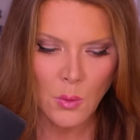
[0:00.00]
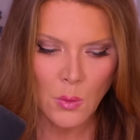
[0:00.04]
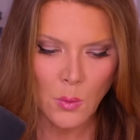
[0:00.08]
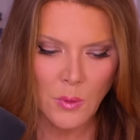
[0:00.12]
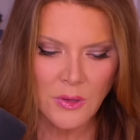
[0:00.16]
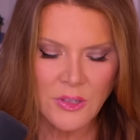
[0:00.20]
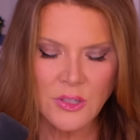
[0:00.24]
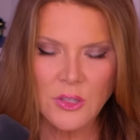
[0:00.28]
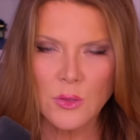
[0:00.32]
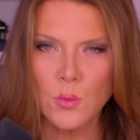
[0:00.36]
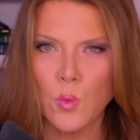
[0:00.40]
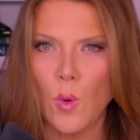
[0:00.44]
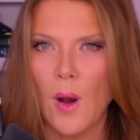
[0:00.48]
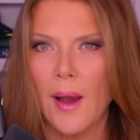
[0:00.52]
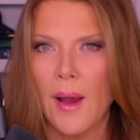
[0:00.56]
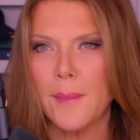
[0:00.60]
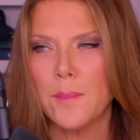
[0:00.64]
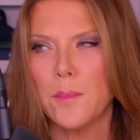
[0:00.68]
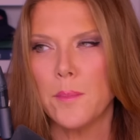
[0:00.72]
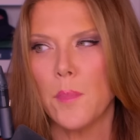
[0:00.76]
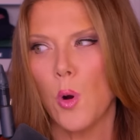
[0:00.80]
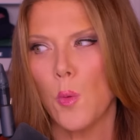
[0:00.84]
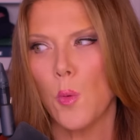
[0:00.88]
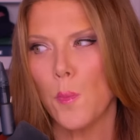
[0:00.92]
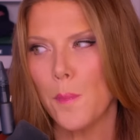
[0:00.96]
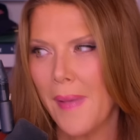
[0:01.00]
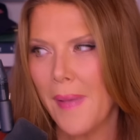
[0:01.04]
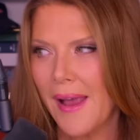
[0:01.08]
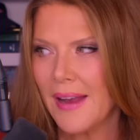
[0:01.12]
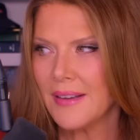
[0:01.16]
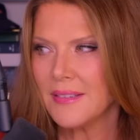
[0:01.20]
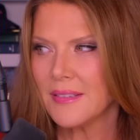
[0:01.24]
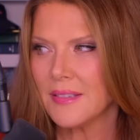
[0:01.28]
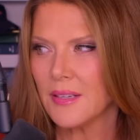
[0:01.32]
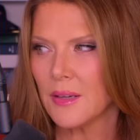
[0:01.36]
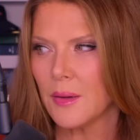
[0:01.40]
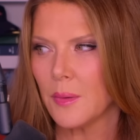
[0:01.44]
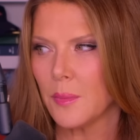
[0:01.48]
which is why
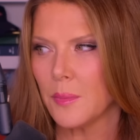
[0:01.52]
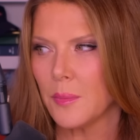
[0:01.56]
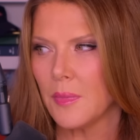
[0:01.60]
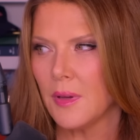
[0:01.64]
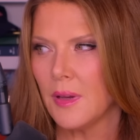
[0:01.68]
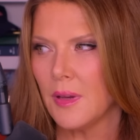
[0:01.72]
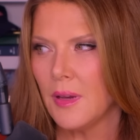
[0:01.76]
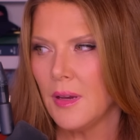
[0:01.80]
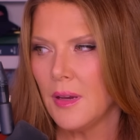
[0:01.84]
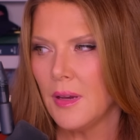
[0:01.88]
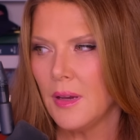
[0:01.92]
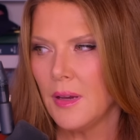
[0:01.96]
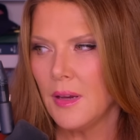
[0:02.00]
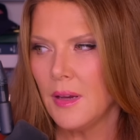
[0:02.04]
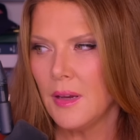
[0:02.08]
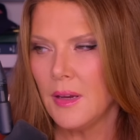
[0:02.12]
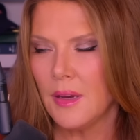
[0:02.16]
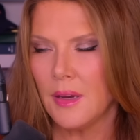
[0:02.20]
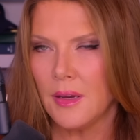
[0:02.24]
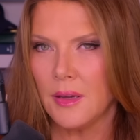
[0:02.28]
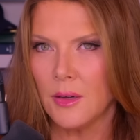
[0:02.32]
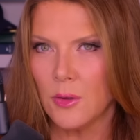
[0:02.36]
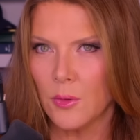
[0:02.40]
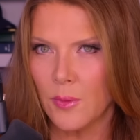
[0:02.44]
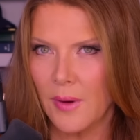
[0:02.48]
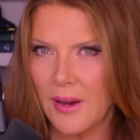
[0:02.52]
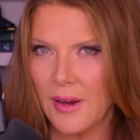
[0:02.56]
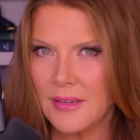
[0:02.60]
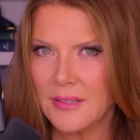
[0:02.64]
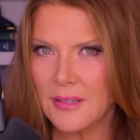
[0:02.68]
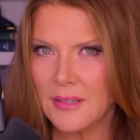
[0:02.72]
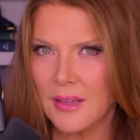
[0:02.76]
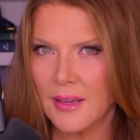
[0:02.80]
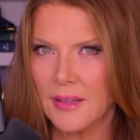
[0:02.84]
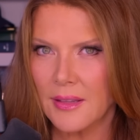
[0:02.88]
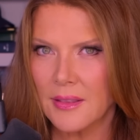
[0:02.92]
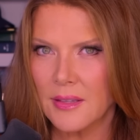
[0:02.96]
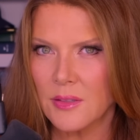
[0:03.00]
momentum in a
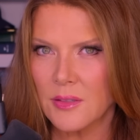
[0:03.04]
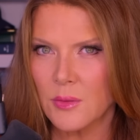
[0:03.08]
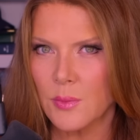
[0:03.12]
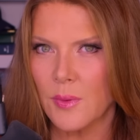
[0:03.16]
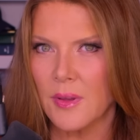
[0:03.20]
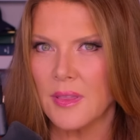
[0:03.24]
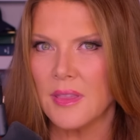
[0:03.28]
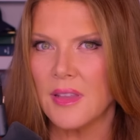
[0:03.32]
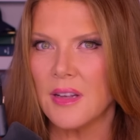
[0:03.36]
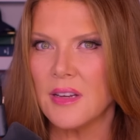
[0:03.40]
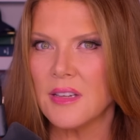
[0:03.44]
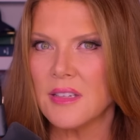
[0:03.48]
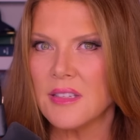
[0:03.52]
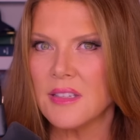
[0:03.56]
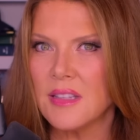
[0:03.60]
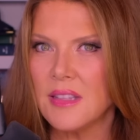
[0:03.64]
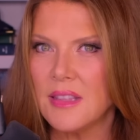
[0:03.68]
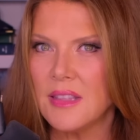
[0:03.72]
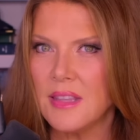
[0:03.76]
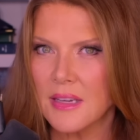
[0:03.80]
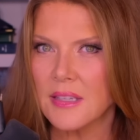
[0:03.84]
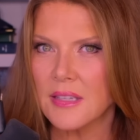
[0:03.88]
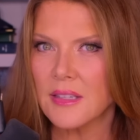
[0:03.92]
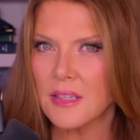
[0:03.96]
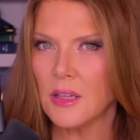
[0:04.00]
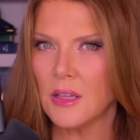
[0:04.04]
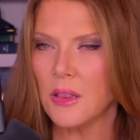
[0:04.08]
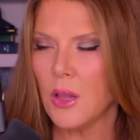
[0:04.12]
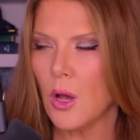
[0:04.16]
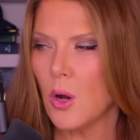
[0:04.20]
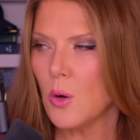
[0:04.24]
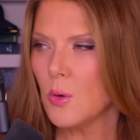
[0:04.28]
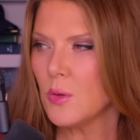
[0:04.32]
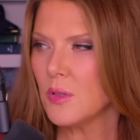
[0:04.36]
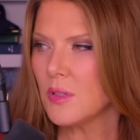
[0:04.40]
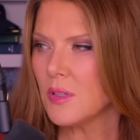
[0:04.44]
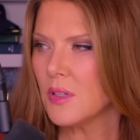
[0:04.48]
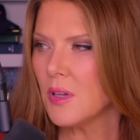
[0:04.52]
race like this one that is this
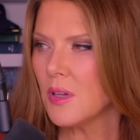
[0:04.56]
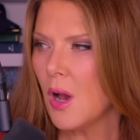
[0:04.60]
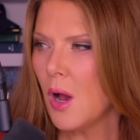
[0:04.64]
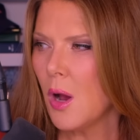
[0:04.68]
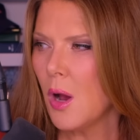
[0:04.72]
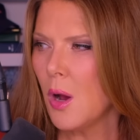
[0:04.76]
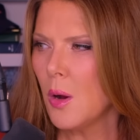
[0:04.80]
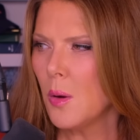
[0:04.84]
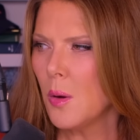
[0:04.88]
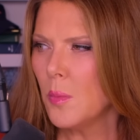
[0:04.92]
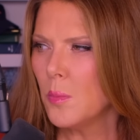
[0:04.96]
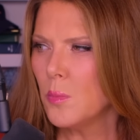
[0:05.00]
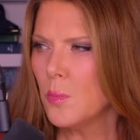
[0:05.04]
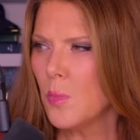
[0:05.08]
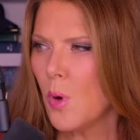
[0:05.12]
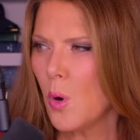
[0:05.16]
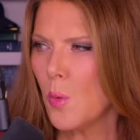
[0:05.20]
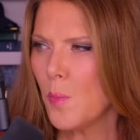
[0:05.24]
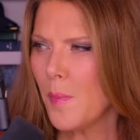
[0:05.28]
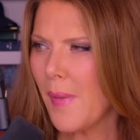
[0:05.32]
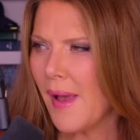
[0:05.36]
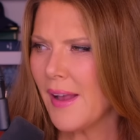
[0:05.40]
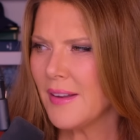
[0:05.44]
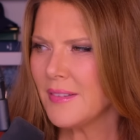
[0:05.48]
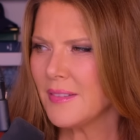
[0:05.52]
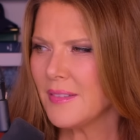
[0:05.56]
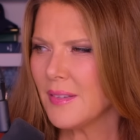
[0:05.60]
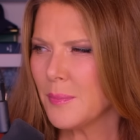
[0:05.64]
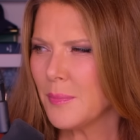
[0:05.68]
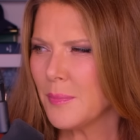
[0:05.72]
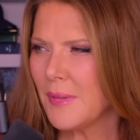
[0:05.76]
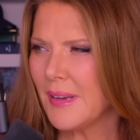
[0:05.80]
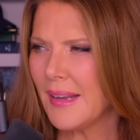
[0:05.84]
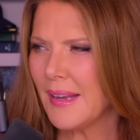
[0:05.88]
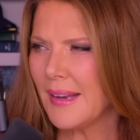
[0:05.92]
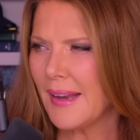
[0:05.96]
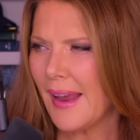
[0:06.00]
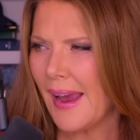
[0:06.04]
close, momentum
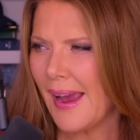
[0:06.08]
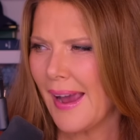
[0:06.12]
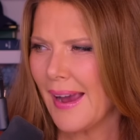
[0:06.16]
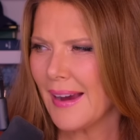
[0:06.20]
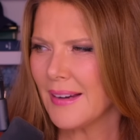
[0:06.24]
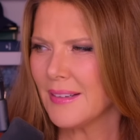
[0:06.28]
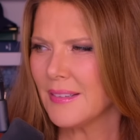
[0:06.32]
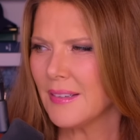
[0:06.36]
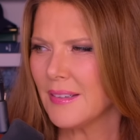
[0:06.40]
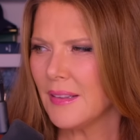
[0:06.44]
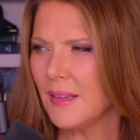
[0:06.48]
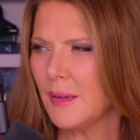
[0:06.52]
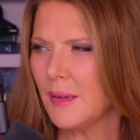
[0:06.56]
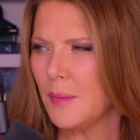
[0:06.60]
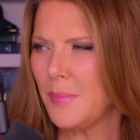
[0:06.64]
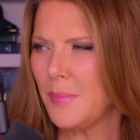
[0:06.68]
can actually